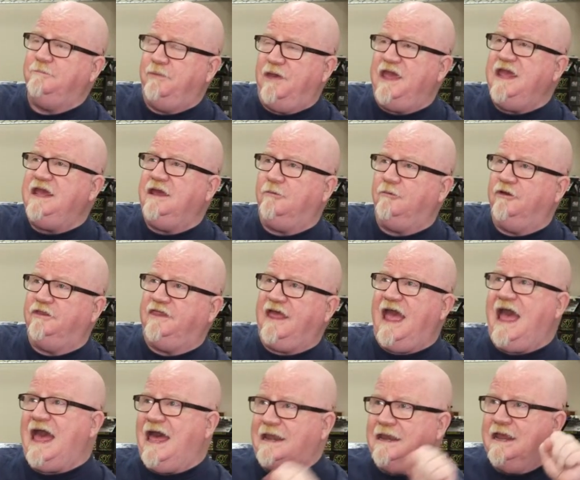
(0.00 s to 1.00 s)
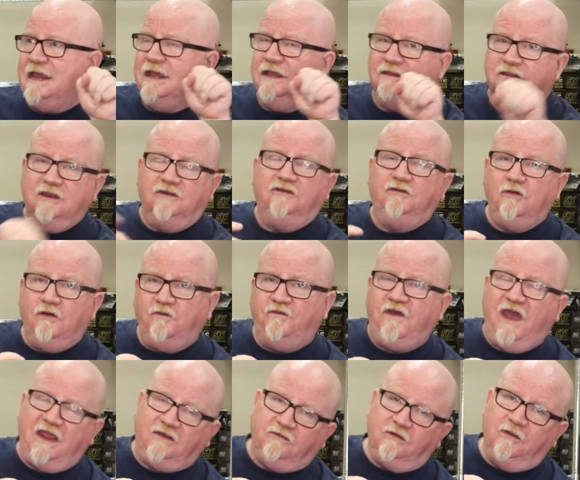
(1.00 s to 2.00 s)
ping it with that, then do a
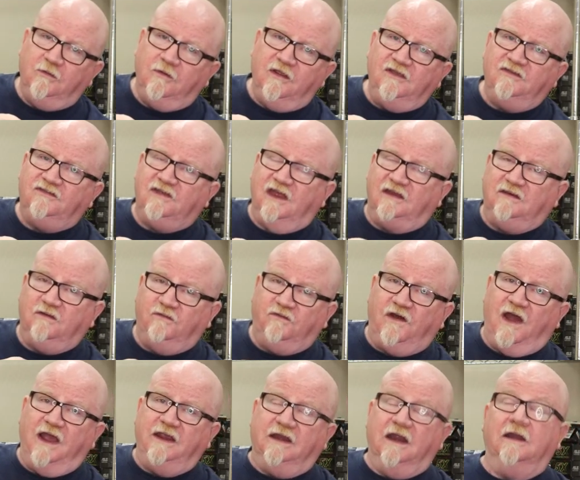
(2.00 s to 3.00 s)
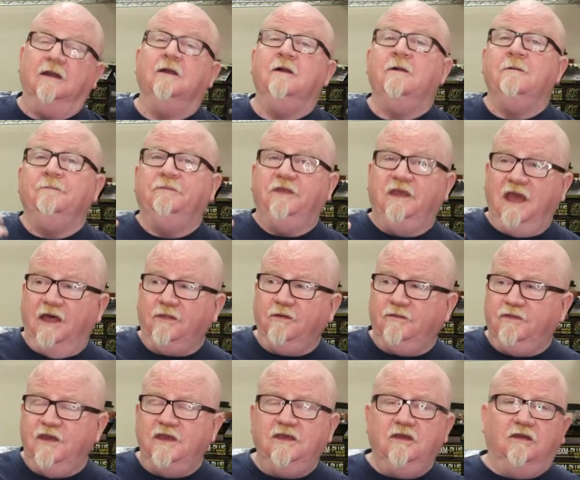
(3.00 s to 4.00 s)
factory reset to find it. The other
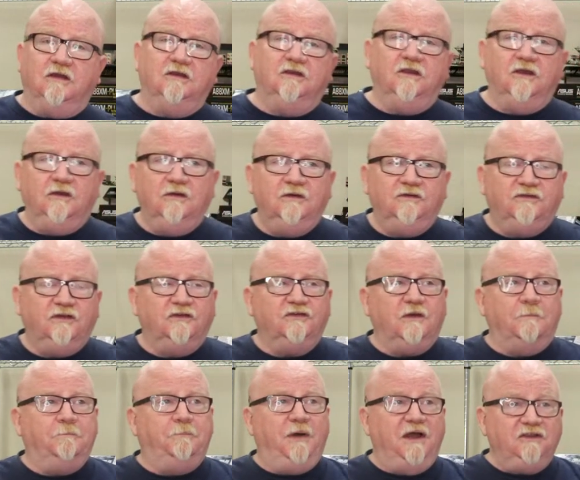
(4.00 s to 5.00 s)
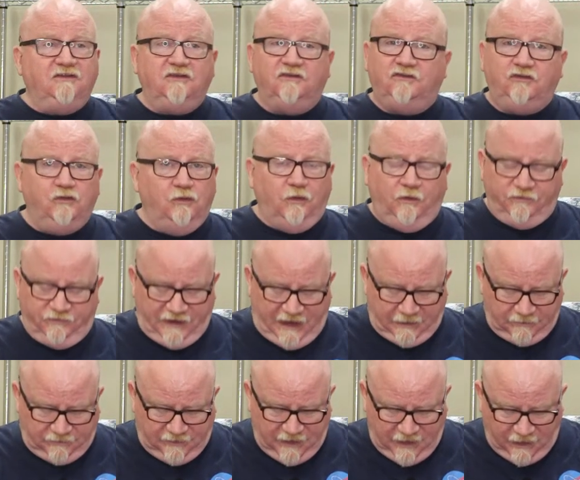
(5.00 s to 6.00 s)
thing you can do is there's a bunch of tools
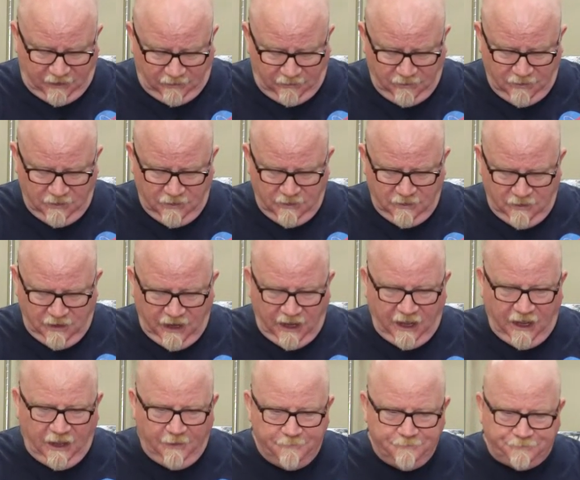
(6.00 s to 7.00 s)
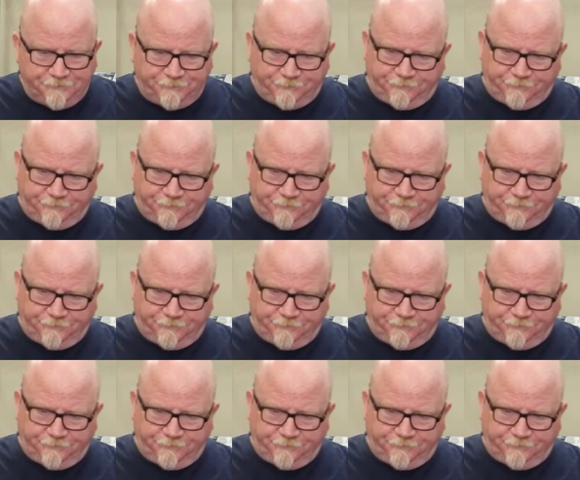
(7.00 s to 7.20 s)
out there um,